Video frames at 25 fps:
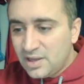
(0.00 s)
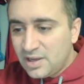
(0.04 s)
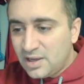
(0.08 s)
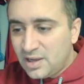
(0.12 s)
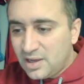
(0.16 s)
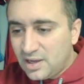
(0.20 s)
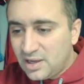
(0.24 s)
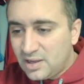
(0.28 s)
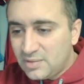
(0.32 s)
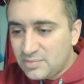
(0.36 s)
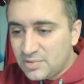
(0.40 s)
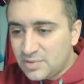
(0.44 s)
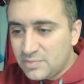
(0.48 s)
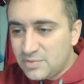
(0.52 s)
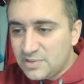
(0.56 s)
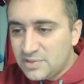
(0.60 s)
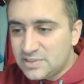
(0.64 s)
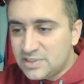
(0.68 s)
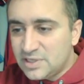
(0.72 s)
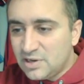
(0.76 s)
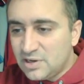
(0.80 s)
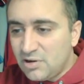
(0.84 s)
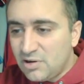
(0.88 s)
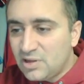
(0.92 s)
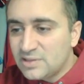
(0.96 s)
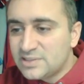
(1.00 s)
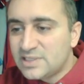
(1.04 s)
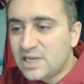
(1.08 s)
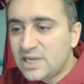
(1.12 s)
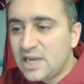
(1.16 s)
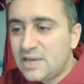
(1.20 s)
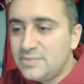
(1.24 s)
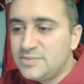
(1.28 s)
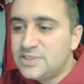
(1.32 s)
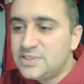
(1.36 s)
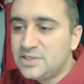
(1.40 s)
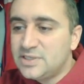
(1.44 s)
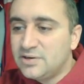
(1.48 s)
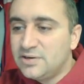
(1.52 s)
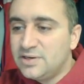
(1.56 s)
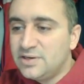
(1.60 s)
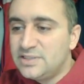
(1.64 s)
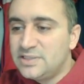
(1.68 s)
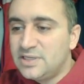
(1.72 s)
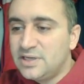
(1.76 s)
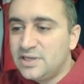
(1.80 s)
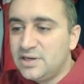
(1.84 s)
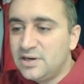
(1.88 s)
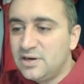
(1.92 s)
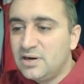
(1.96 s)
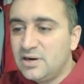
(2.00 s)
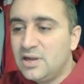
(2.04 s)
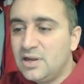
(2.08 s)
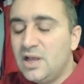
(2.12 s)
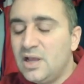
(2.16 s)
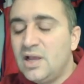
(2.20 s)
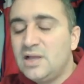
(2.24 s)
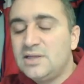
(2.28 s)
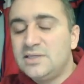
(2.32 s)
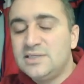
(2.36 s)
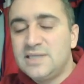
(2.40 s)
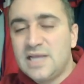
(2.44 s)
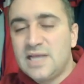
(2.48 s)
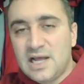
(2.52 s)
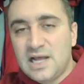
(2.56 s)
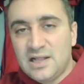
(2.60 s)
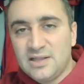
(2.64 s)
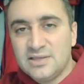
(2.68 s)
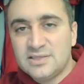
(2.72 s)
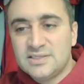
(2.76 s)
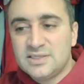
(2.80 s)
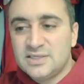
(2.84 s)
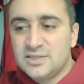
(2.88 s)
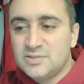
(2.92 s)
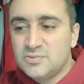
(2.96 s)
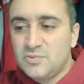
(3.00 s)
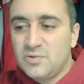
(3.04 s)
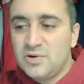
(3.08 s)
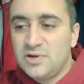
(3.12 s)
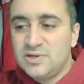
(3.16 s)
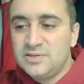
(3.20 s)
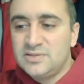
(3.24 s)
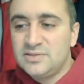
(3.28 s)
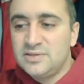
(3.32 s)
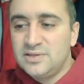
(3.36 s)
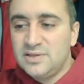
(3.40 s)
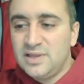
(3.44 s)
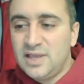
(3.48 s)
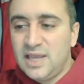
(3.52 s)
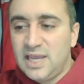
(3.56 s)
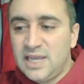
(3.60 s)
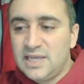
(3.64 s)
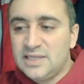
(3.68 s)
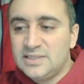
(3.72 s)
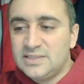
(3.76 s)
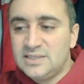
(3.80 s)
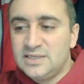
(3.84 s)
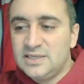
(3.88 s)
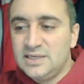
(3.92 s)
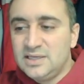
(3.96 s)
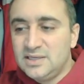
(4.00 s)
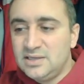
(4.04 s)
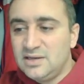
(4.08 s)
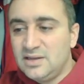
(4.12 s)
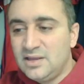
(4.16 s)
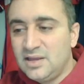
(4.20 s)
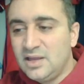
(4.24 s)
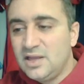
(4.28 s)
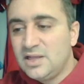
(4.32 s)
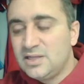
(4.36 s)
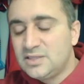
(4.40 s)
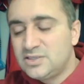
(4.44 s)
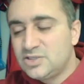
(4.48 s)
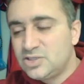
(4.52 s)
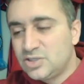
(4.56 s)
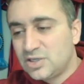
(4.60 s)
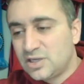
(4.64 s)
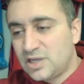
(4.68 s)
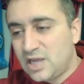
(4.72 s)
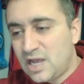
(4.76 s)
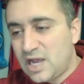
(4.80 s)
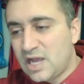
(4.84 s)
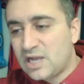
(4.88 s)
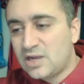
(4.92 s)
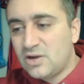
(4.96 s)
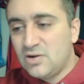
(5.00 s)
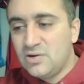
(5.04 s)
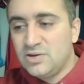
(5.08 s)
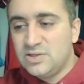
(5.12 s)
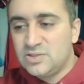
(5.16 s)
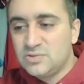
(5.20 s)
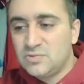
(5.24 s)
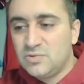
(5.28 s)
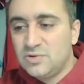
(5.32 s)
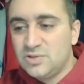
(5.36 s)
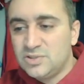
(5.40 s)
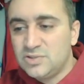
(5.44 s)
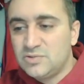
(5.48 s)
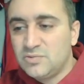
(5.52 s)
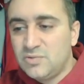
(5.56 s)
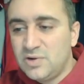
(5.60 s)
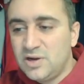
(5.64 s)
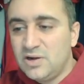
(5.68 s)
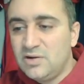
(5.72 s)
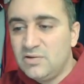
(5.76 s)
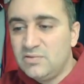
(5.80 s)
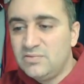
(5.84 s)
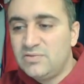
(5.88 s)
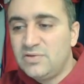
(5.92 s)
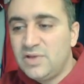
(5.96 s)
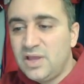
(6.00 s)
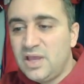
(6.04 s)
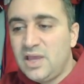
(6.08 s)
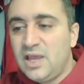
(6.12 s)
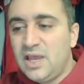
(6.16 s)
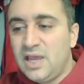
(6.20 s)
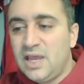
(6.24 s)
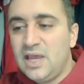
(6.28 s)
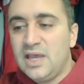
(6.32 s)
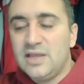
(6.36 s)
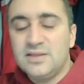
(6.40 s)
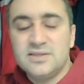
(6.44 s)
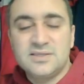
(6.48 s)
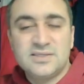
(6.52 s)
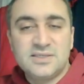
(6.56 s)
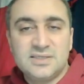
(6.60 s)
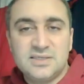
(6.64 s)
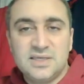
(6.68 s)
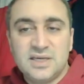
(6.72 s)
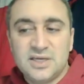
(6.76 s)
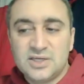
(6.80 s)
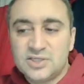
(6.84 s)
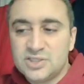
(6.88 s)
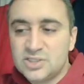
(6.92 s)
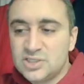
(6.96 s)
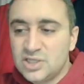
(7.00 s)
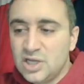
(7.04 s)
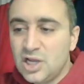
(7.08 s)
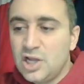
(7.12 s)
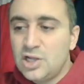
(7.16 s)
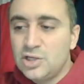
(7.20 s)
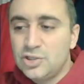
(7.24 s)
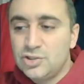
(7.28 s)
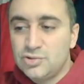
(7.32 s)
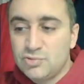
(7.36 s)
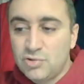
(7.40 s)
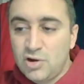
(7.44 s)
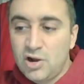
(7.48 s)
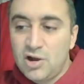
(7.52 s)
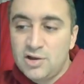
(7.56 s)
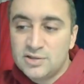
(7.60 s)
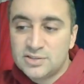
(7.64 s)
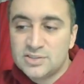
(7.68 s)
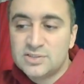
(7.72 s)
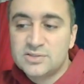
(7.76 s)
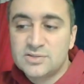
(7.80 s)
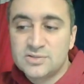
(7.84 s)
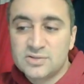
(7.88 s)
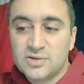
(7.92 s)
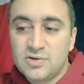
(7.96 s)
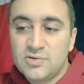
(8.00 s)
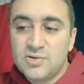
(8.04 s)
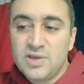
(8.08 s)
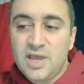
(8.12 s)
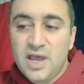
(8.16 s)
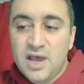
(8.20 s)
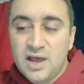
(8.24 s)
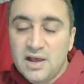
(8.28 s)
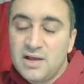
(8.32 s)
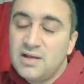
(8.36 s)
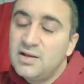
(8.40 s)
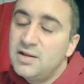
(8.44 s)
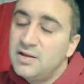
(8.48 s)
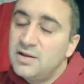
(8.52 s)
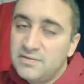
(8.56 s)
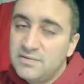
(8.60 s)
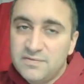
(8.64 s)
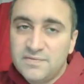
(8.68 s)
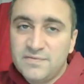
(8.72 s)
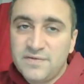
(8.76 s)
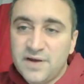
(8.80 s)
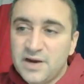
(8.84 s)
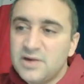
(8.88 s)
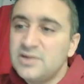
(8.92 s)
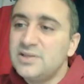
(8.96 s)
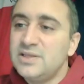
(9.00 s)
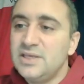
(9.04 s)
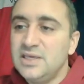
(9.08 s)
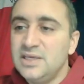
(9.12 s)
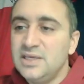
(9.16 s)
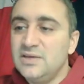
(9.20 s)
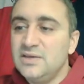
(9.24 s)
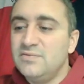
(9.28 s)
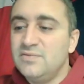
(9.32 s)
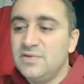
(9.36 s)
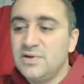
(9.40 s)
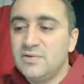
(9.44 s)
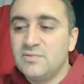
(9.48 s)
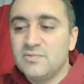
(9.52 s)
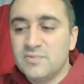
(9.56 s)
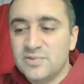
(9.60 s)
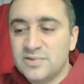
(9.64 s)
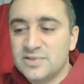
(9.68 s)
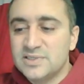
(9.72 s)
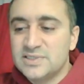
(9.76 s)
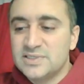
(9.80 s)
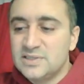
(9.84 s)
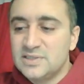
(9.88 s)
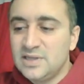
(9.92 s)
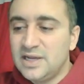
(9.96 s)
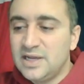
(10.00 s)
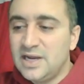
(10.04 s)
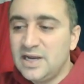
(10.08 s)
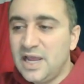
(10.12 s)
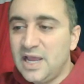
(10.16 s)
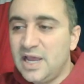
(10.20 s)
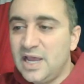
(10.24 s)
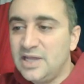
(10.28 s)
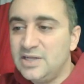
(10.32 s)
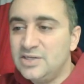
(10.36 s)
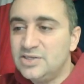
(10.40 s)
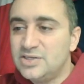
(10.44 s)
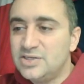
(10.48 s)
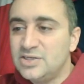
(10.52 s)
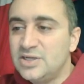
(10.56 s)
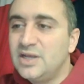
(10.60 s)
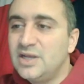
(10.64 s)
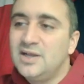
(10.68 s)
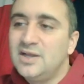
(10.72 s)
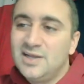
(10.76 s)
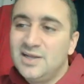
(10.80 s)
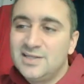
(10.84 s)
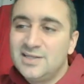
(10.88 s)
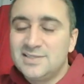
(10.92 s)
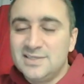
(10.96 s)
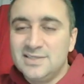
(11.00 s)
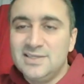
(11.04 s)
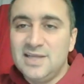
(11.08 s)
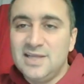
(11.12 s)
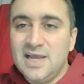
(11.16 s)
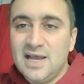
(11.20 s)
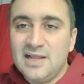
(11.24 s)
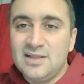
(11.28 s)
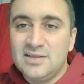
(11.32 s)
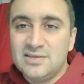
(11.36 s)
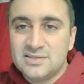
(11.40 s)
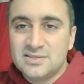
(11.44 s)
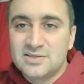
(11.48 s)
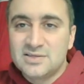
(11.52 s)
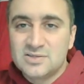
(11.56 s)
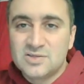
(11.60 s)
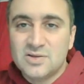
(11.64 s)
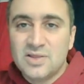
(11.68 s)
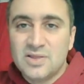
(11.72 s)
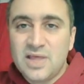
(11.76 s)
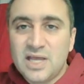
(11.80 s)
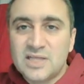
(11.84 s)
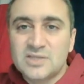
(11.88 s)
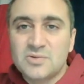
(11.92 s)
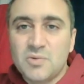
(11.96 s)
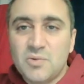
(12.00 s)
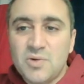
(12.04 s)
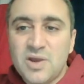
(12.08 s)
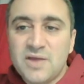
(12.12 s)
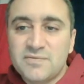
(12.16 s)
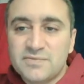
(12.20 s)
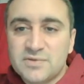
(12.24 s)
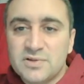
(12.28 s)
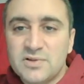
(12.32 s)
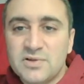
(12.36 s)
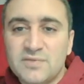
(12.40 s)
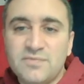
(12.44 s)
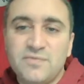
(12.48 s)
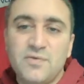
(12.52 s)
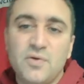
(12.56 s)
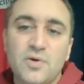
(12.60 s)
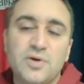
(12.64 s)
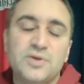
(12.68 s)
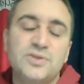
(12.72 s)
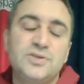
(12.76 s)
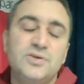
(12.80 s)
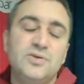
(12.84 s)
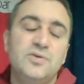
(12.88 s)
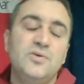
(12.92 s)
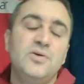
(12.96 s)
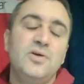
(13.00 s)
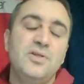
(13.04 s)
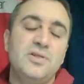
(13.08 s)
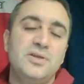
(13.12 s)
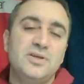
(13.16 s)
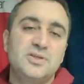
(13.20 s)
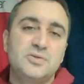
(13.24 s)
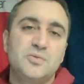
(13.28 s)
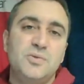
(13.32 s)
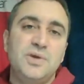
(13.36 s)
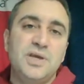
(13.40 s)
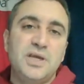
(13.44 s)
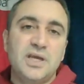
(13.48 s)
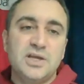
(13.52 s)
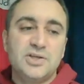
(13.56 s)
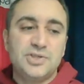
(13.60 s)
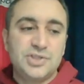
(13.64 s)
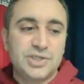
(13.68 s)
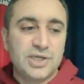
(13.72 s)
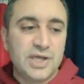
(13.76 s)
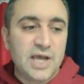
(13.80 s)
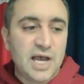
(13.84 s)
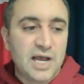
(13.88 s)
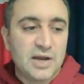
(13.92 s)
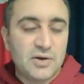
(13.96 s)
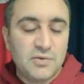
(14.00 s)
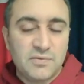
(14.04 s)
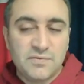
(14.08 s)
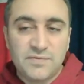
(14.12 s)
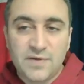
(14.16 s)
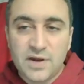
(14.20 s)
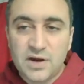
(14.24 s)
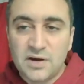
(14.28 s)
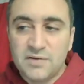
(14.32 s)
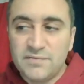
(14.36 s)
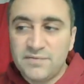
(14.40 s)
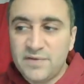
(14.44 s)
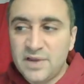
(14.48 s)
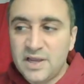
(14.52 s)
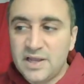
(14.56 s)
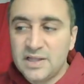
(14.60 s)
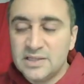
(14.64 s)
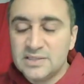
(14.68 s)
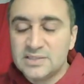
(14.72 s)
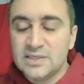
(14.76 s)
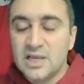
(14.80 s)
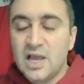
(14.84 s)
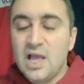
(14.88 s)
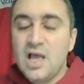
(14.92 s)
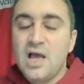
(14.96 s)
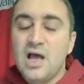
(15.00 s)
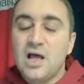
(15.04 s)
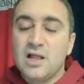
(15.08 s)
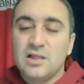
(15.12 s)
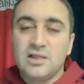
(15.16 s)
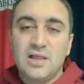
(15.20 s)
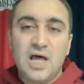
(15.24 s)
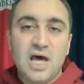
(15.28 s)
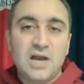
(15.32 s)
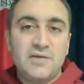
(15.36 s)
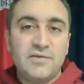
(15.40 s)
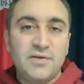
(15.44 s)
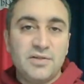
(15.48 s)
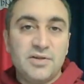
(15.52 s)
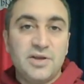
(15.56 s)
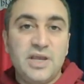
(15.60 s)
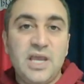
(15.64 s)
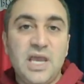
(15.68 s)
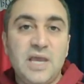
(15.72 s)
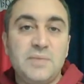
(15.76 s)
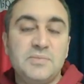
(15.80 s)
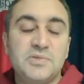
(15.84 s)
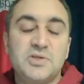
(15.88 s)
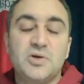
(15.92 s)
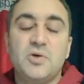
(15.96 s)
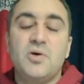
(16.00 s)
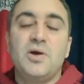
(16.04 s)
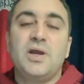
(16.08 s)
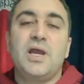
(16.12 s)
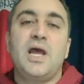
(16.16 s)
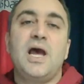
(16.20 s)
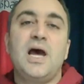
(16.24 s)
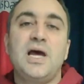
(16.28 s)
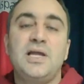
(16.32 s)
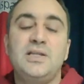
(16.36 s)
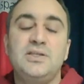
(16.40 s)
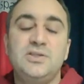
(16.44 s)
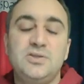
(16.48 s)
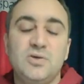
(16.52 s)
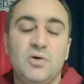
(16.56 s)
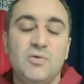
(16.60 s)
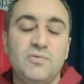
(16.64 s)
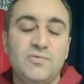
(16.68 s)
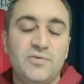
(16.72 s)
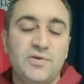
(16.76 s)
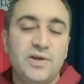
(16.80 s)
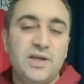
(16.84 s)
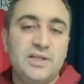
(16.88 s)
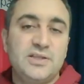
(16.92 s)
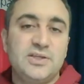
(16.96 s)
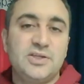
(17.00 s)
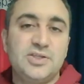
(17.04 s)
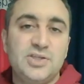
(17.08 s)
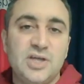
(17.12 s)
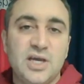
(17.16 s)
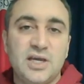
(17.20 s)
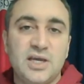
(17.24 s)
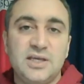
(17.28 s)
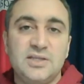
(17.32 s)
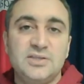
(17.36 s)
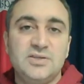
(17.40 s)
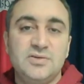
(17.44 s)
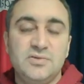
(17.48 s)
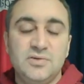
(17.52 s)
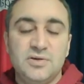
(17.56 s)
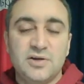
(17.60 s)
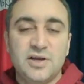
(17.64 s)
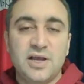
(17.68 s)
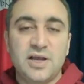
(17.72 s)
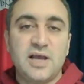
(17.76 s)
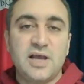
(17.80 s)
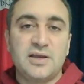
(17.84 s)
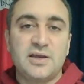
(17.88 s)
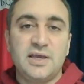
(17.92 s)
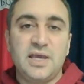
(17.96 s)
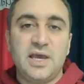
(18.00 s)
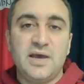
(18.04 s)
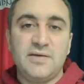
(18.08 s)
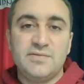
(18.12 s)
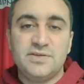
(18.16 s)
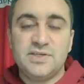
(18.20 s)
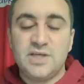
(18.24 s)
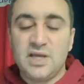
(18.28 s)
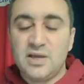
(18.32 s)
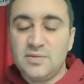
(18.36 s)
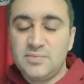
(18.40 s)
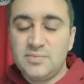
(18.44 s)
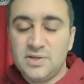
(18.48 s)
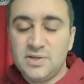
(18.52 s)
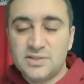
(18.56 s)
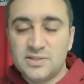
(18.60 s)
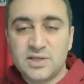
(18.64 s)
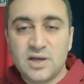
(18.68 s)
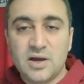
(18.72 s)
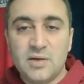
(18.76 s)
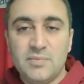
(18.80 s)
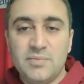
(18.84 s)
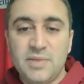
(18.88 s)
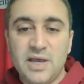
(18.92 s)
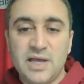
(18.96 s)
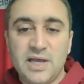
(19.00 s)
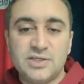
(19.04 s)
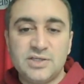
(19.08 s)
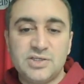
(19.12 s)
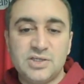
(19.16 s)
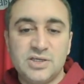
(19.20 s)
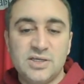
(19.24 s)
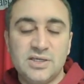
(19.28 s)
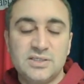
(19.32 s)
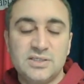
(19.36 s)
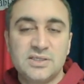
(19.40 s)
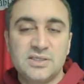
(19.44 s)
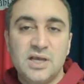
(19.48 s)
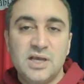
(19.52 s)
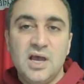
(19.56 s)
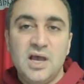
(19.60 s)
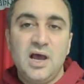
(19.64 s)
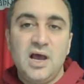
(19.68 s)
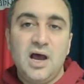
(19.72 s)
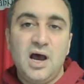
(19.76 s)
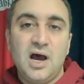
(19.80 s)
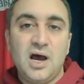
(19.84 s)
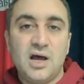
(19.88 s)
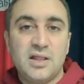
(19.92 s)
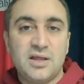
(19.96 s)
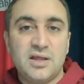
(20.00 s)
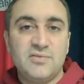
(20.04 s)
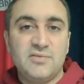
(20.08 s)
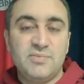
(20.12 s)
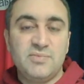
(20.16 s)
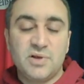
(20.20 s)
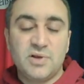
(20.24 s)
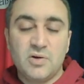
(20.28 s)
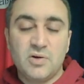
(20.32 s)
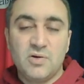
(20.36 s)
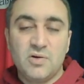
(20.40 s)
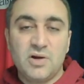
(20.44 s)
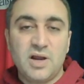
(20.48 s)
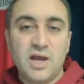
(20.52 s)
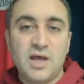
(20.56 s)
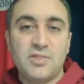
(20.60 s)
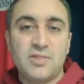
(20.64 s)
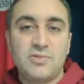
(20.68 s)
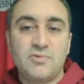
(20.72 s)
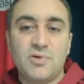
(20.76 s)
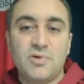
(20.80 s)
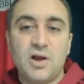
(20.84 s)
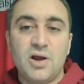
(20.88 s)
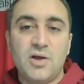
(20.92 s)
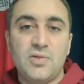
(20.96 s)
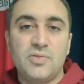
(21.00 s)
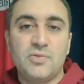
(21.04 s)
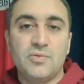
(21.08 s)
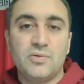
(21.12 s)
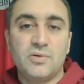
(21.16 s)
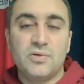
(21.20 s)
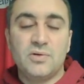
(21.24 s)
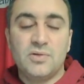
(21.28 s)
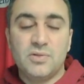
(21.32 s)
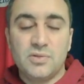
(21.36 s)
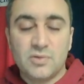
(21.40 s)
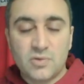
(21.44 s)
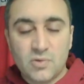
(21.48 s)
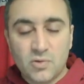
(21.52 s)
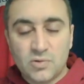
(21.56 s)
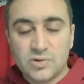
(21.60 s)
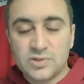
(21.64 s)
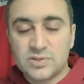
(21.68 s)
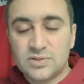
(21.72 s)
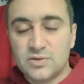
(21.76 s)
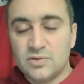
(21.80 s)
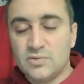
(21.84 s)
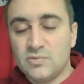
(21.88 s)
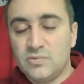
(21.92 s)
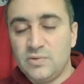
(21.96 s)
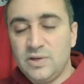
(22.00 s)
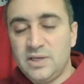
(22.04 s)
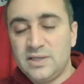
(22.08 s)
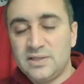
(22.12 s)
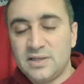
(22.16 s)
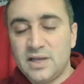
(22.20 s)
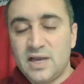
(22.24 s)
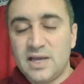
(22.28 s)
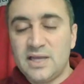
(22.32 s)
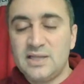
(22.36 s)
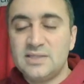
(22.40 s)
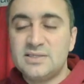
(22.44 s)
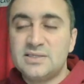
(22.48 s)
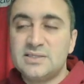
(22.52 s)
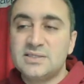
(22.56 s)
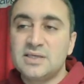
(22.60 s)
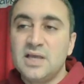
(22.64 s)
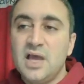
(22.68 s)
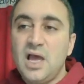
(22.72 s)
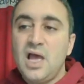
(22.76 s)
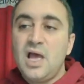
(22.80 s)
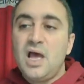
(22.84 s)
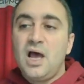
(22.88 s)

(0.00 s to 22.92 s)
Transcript: Let me see. All-time series here. Dallas has won 18. Chicago has won 12 and 6 draws. So yeah, fairly even with a slight edge to Dallas. So that's what we have to look forward to this weekend, Chicago Fire fans. A lot of other games going on. Don't forget to check into your CONCACAF Champions Cup matches that have been going on throughout the course of the weeknights.